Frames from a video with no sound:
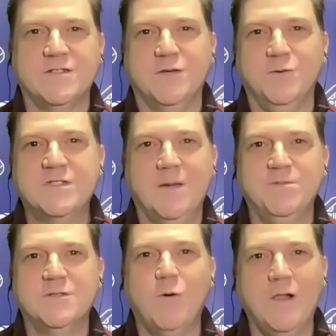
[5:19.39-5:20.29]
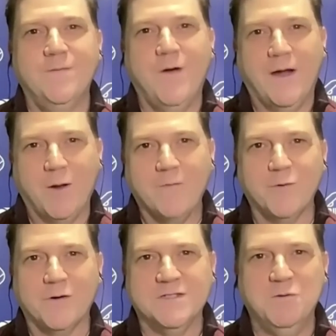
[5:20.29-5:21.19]
that he's just going to accept his qualifying
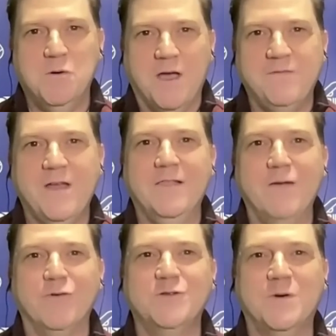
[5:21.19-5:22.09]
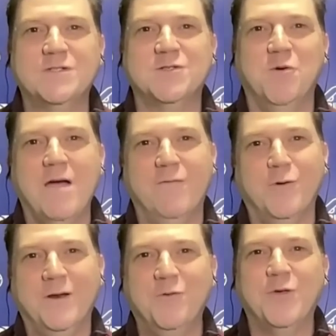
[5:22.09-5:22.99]
offer because he won't have any leverage
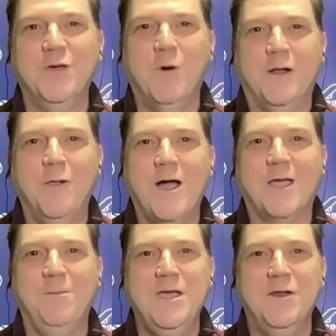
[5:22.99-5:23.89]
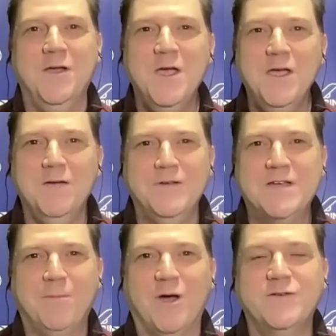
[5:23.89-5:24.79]
whatsoever, and I don't think you want to lock him in if
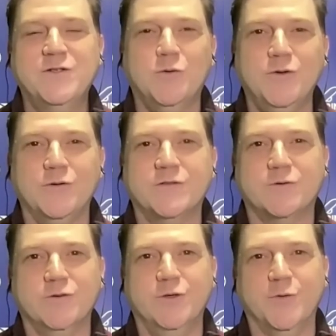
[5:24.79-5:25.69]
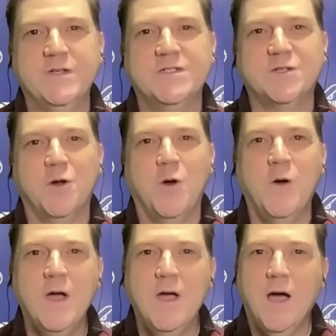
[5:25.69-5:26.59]
he's coming off shoulder surgery.
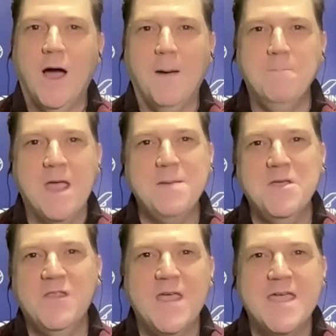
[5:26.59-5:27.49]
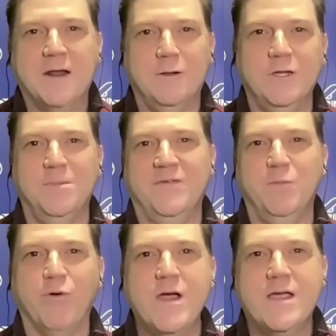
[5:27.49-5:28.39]
So maybe they get a little bit of
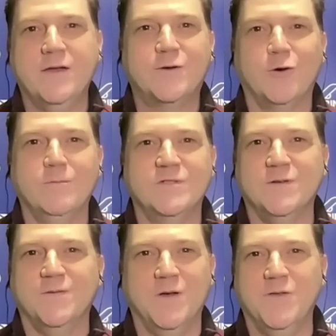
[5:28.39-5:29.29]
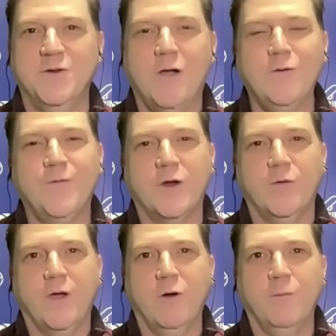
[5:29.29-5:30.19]
a break in terms of the dollar
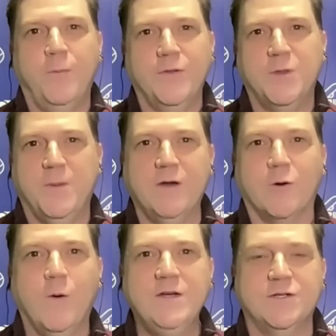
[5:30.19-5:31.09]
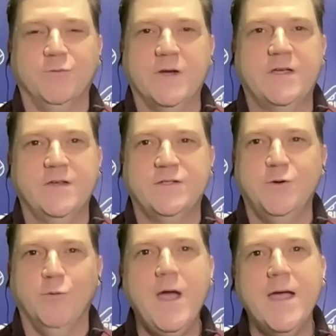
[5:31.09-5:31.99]
figure there. But the bigger question, Rick, is
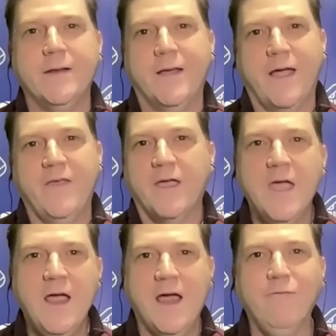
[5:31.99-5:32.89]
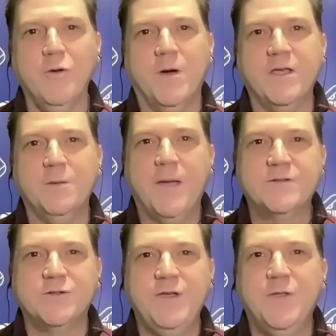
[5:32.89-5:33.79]
you're right. Like, I think everybody had
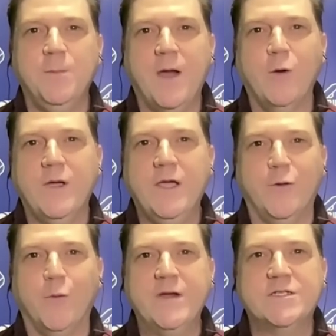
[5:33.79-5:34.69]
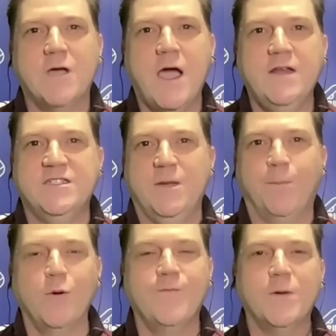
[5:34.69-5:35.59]
penciled Ethan Bear in on the right side. Is he a
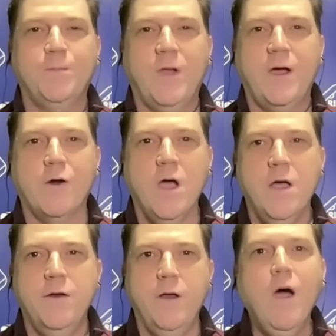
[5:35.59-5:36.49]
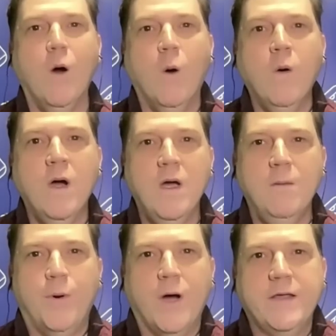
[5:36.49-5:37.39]
perfect player? No,
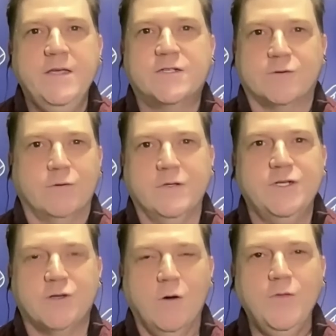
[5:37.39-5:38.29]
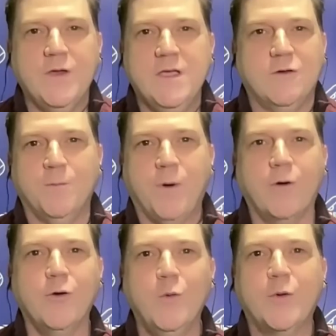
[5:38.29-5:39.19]
but he certainly showed that he could
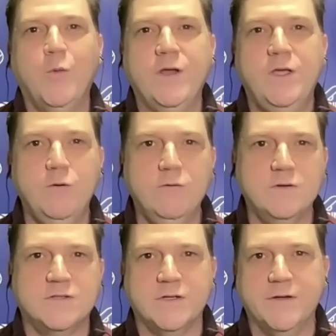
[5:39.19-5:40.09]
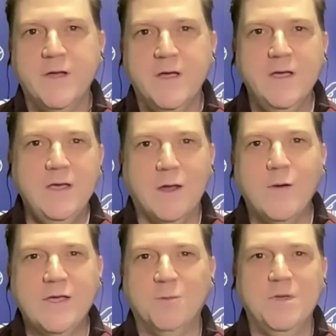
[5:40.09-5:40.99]
partner with Quinn Hughes, and you
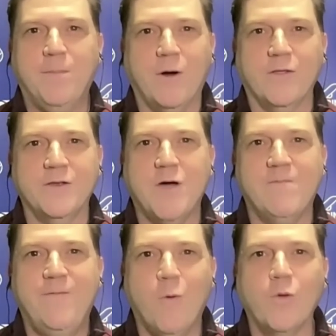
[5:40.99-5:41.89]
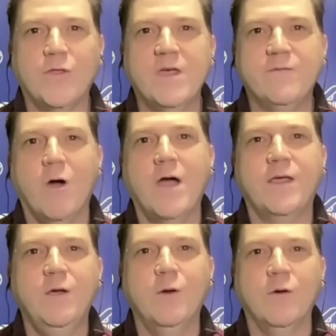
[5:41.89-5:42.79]
know he could be a part of the top four that they've
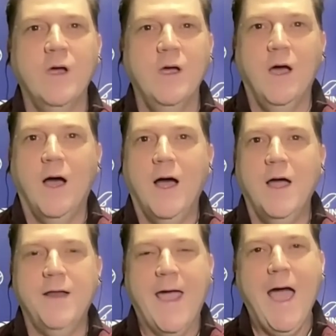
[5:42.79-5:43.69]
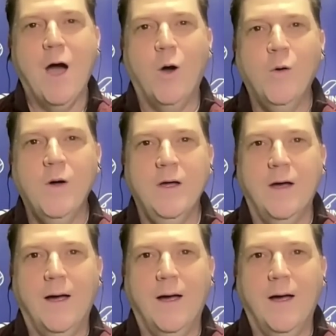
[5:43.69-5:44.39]
got here now.